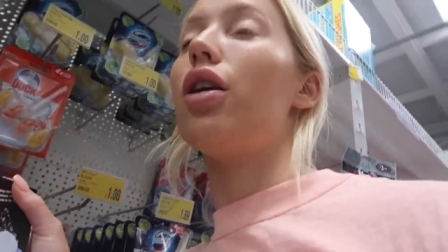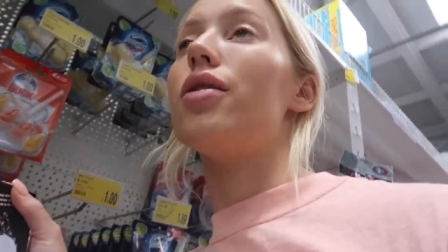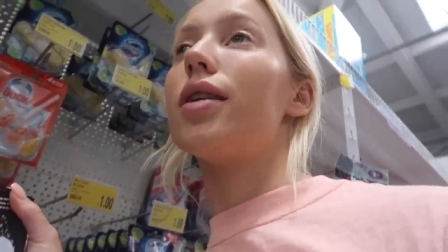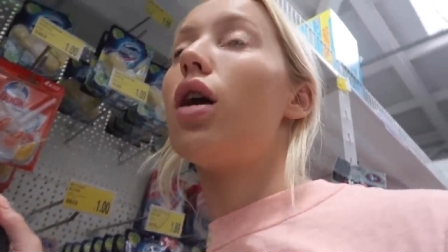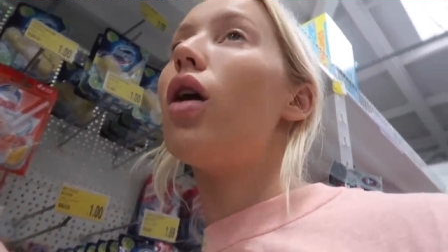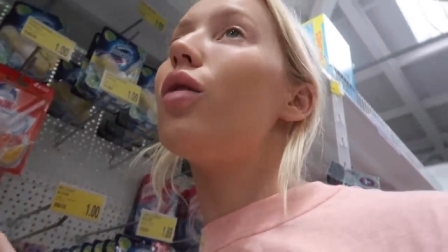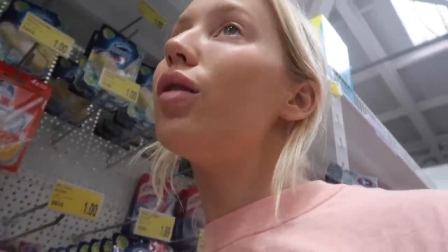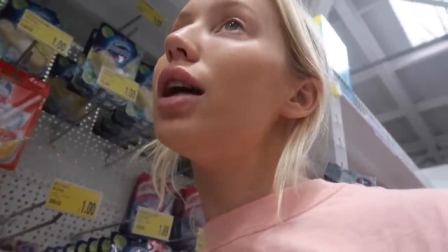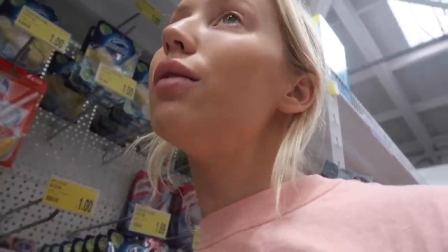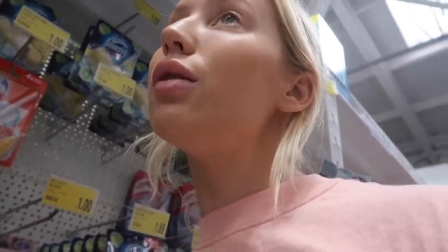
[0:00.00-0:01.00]
And I was like, oh, I
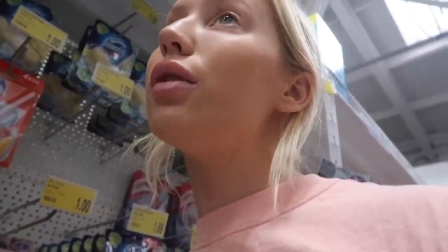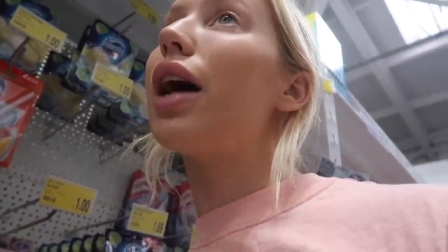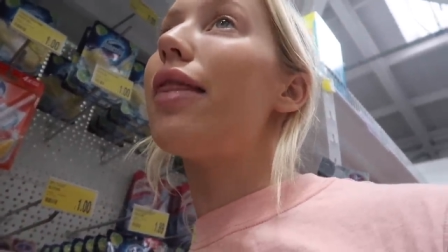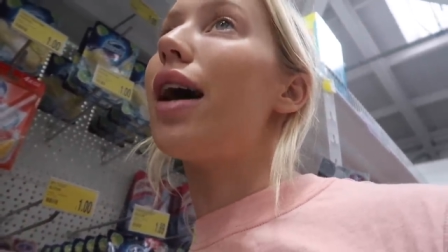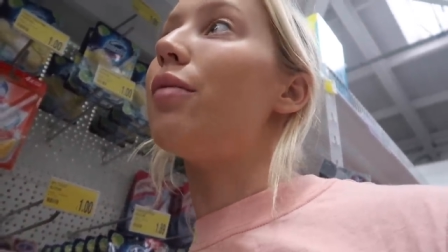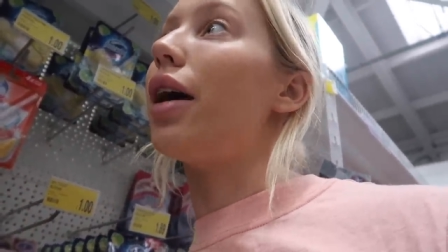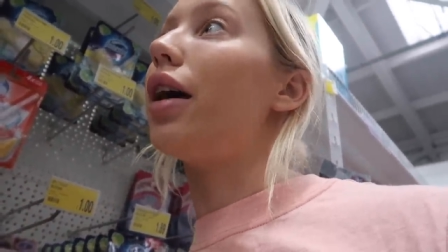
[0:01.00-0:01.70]
really, really want to get them.